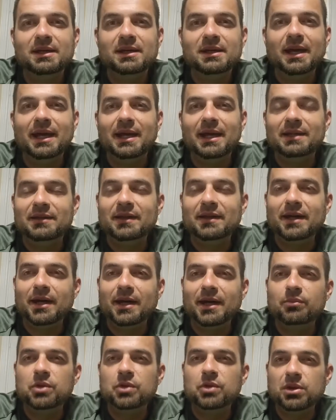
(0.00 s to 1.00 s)
And
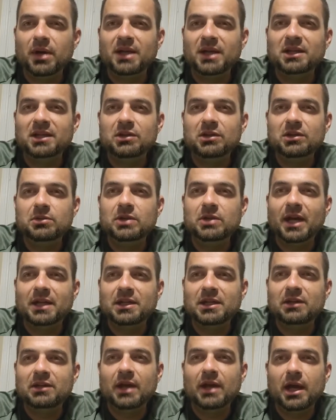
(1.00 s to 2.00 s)
I
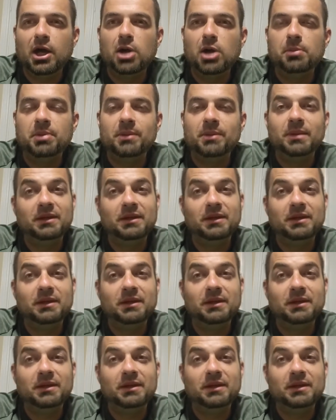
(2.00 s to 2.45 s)
need to help him.